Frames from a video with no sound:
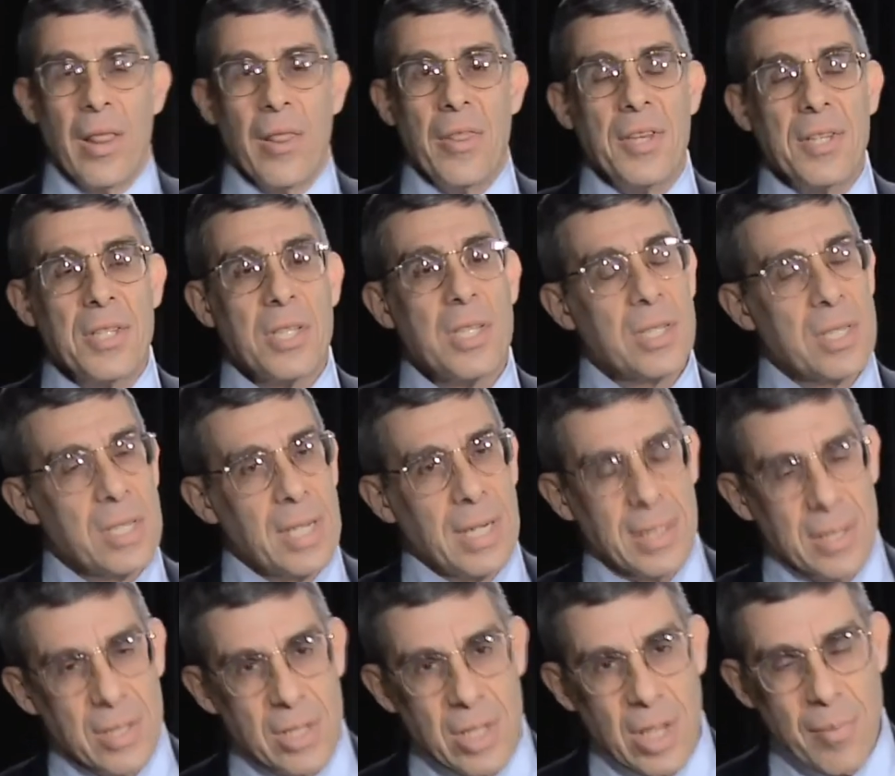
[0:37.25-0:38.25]
This is
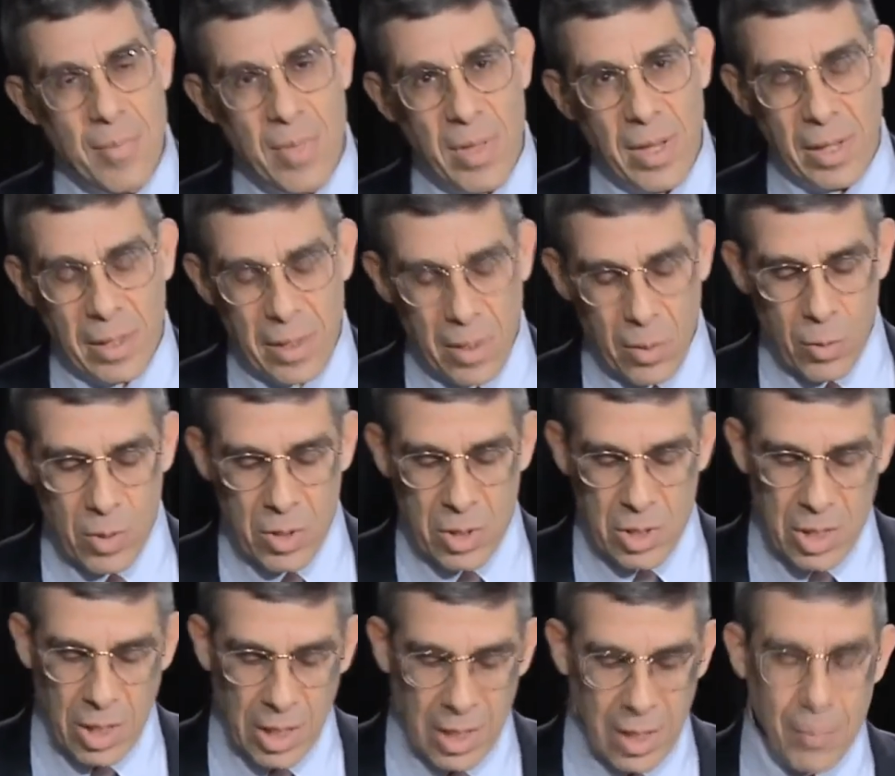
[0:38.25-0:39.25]
not something that was
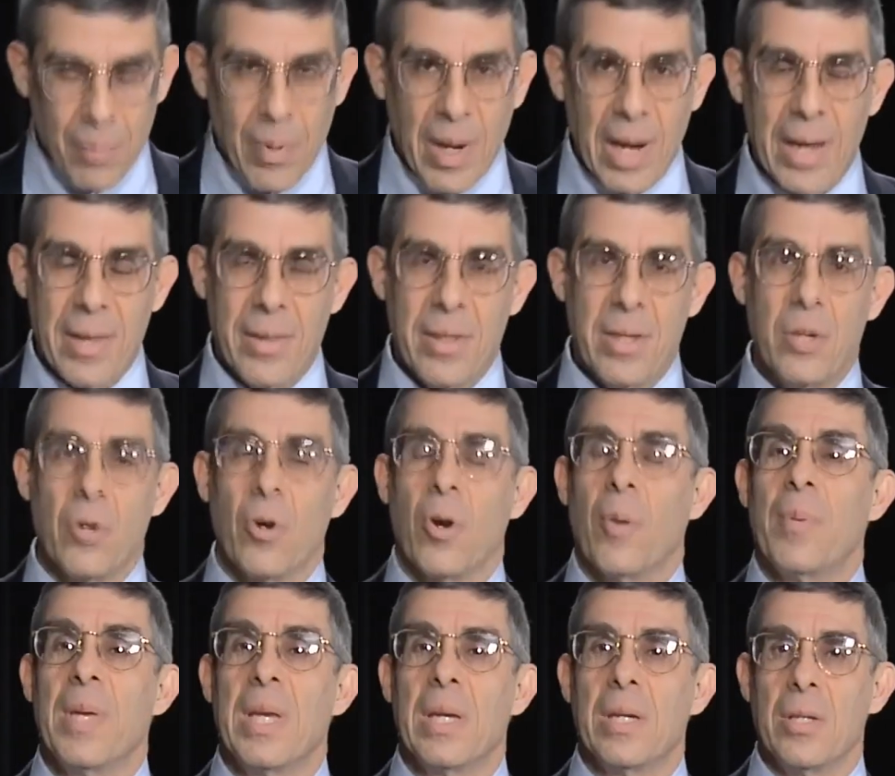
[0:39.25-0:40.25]
done by the
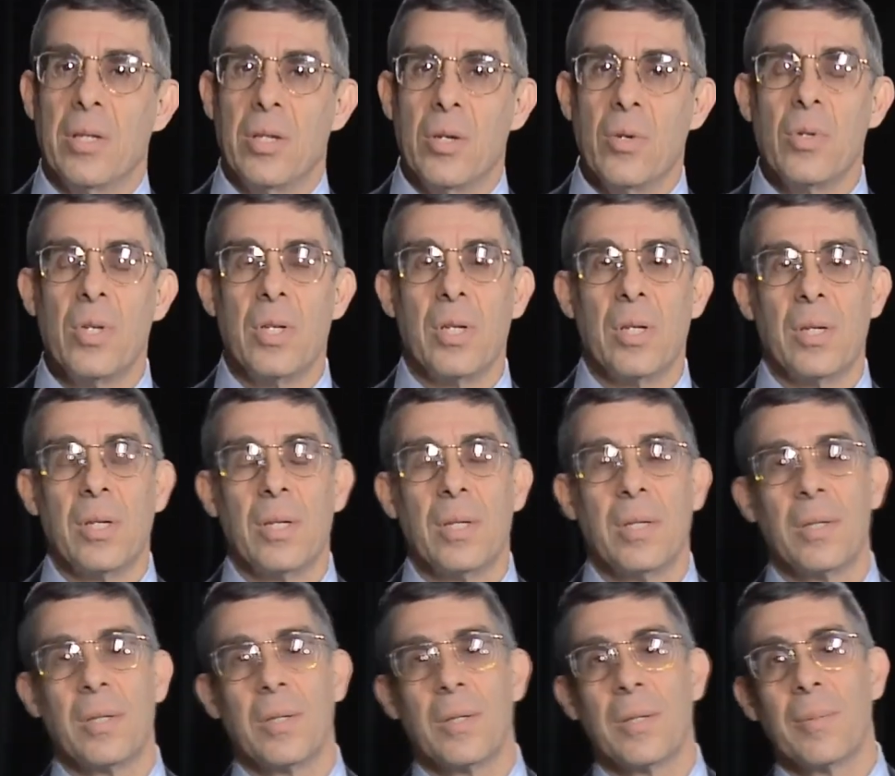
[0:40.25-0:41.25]
European Union,
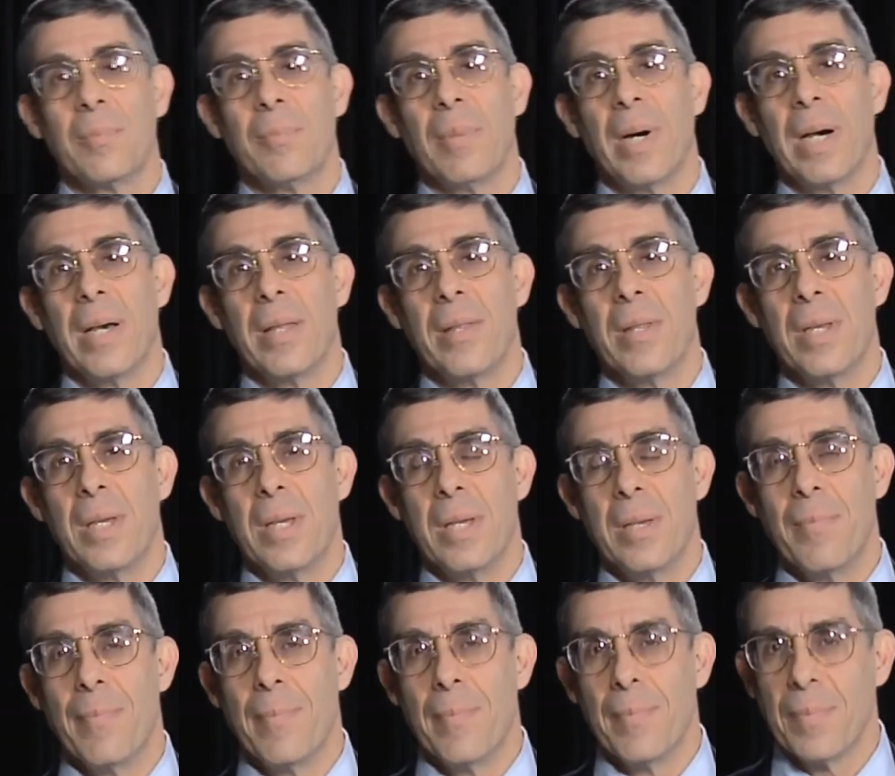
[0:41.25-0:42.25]
by
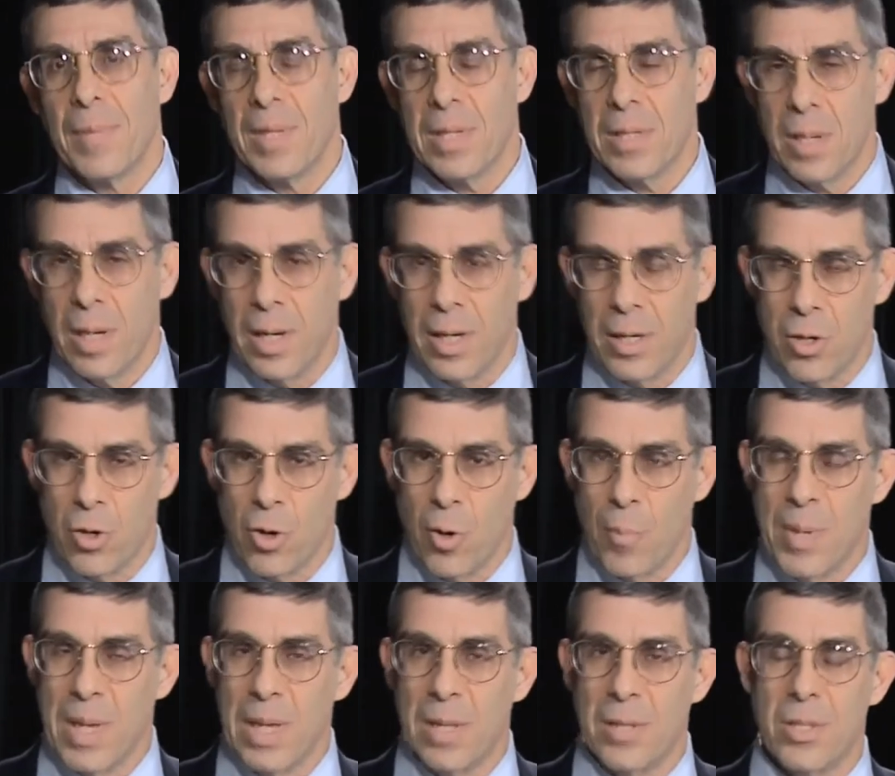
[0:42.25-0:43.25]
the
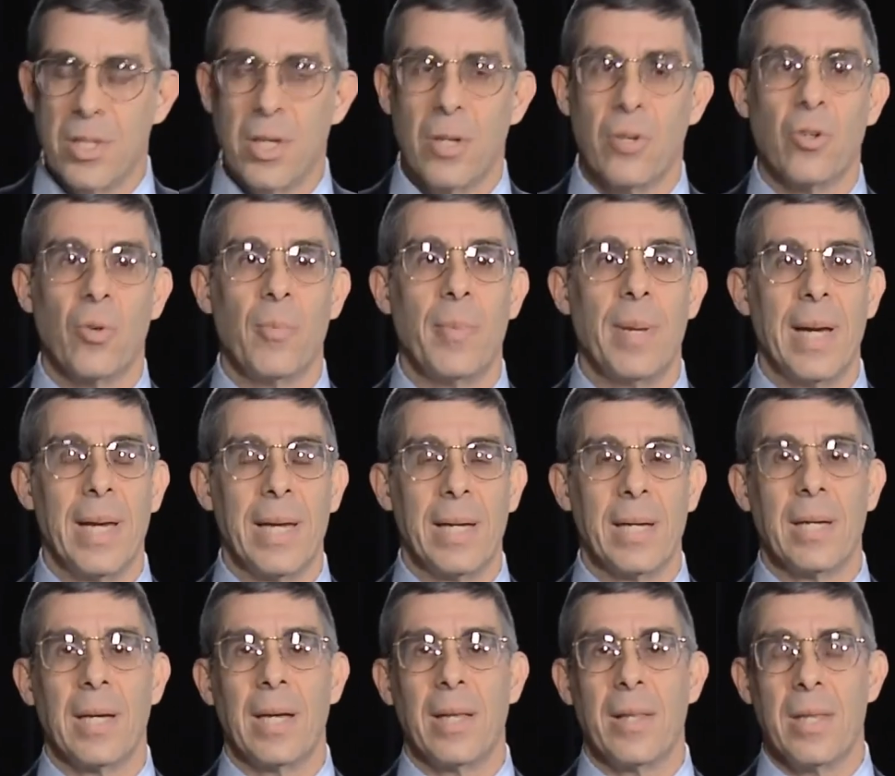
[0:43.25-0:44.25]
European Central
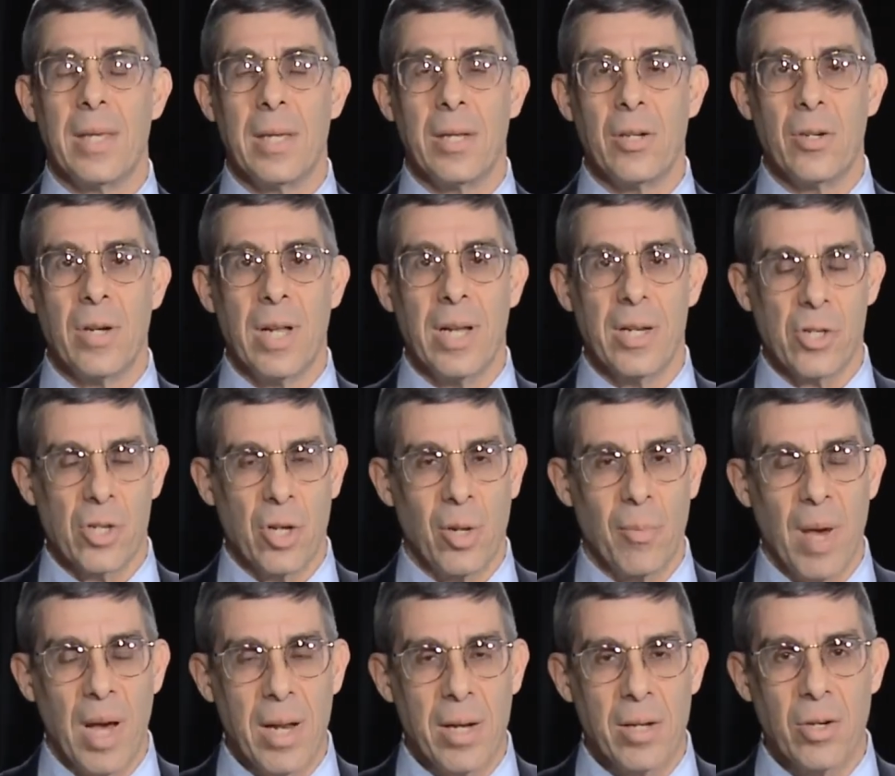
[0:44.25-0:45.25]
Bank and the International
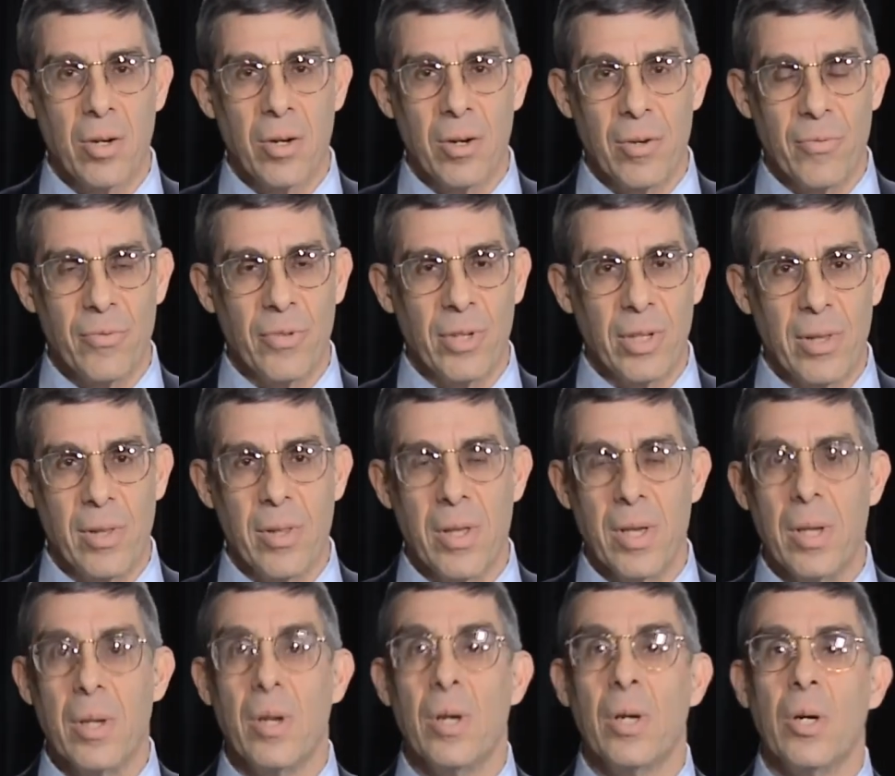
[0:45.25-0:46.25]
Monetary Fund,
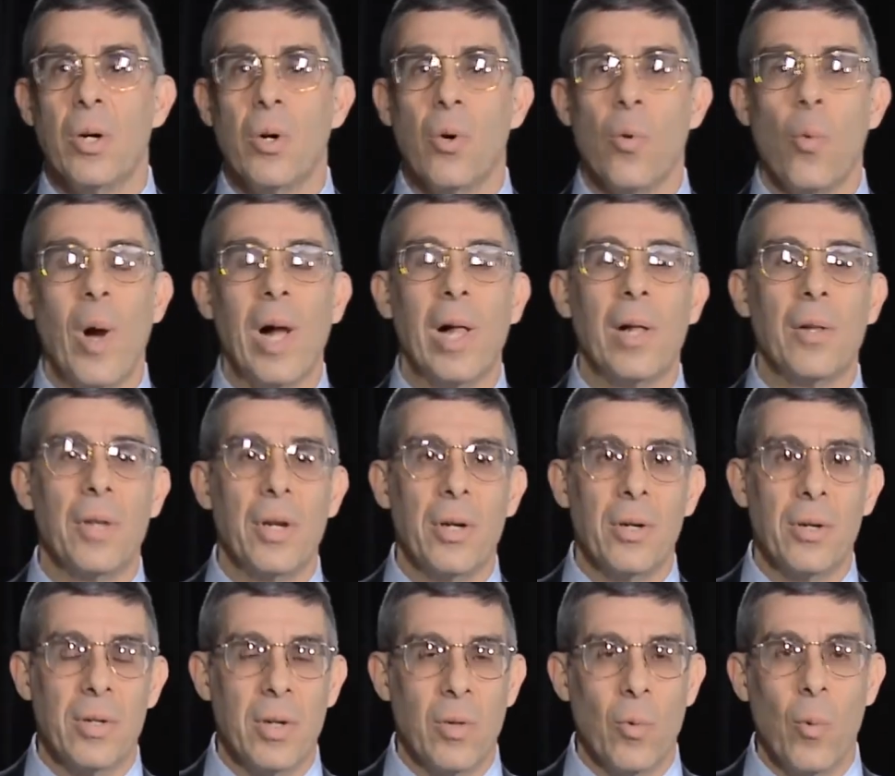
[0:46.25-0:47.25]
the
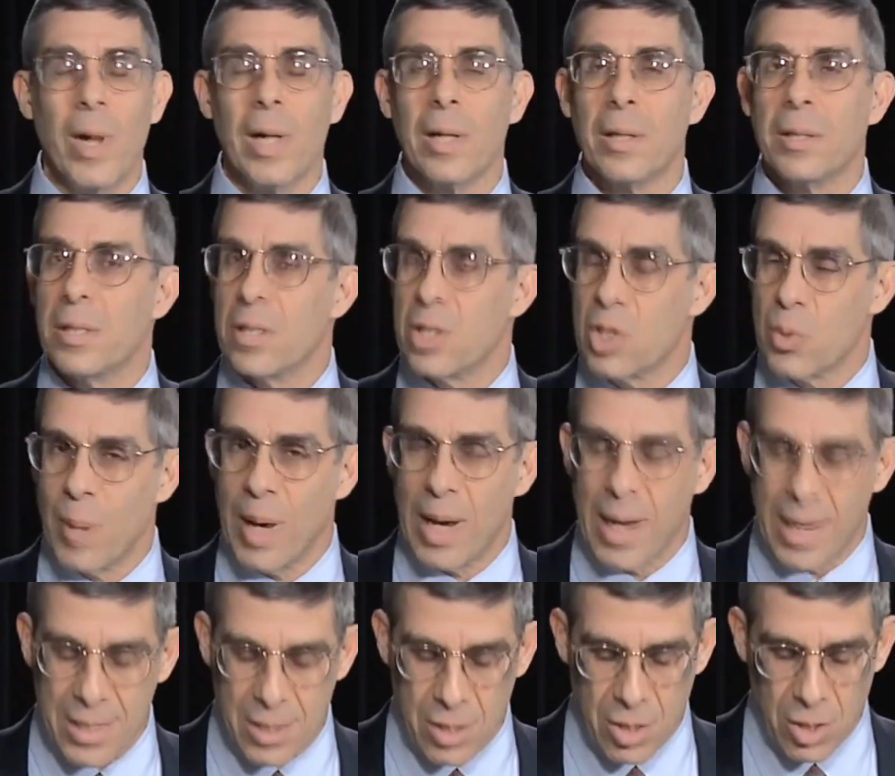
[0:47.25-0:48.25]
well-known and
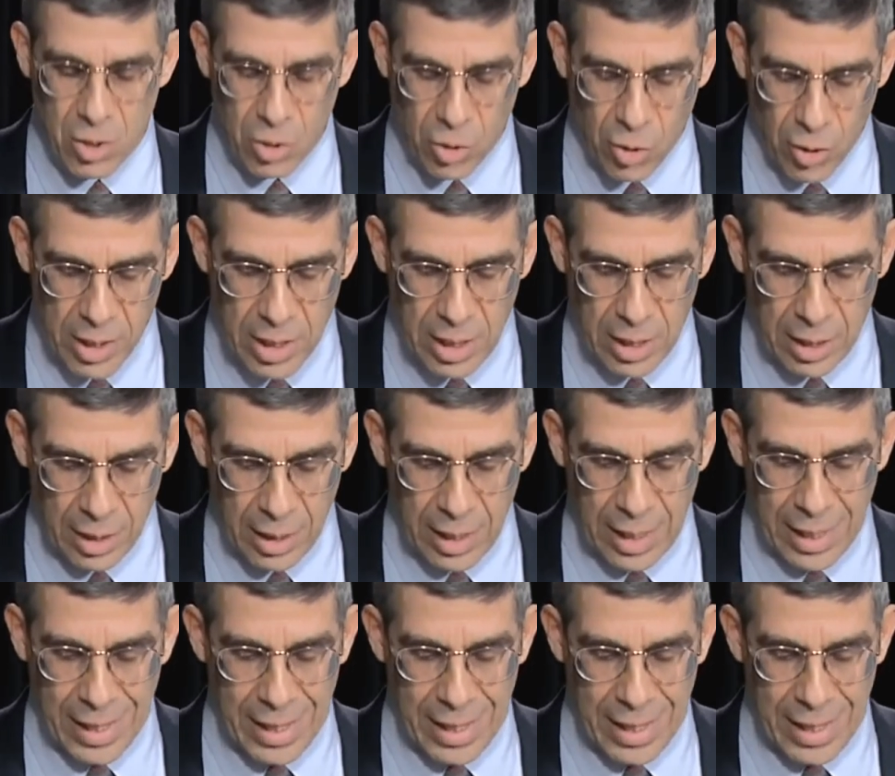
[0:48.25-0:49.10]
well-despised Troika,